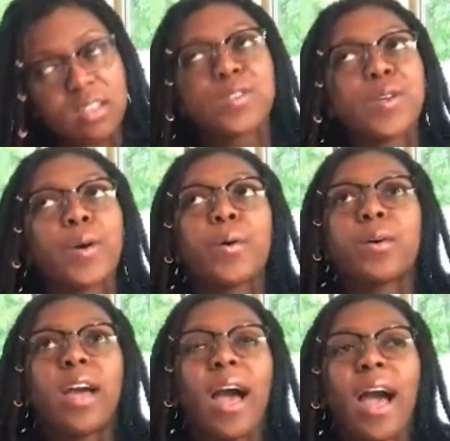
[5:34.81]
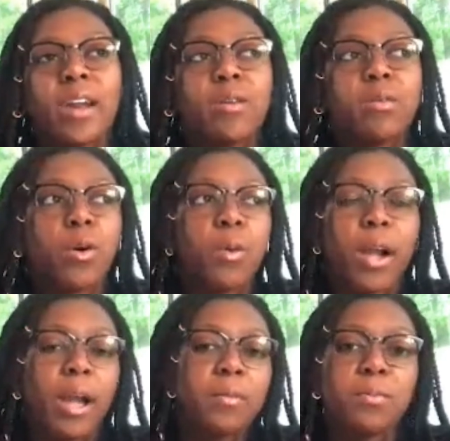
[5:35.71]
So I don't know
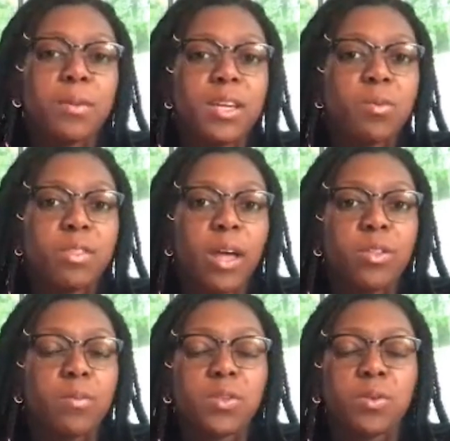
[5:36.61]
where I would be without them.